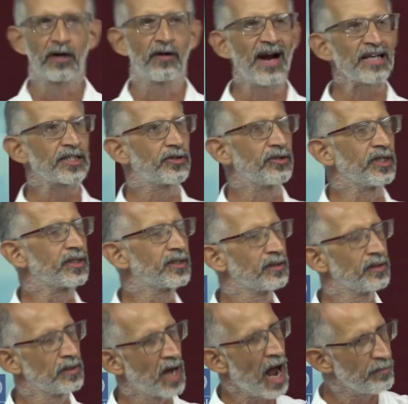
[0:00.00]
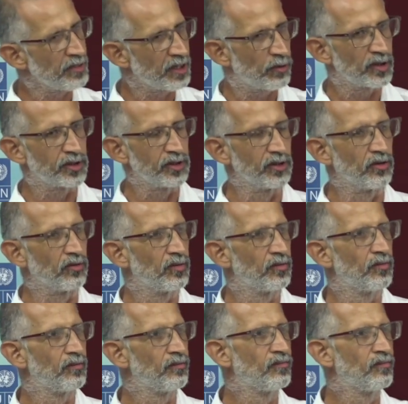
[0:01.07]
Grass Street, I'm equal to you.
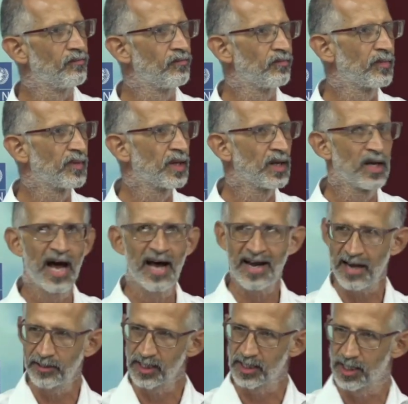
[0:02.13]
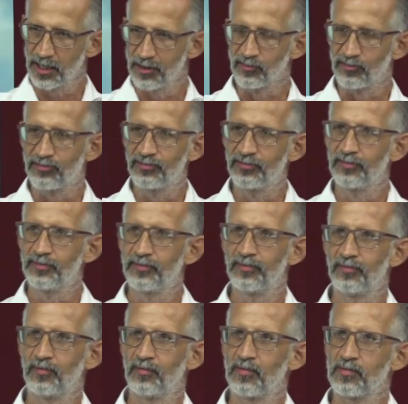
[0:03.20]
And I deserve
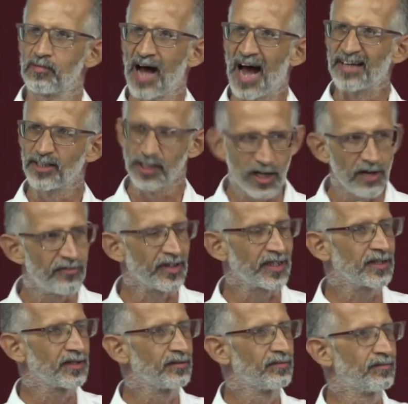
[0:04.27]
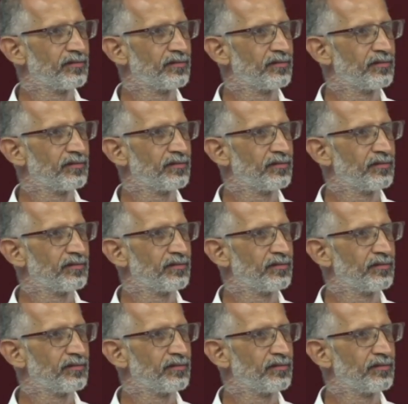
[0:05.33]
it.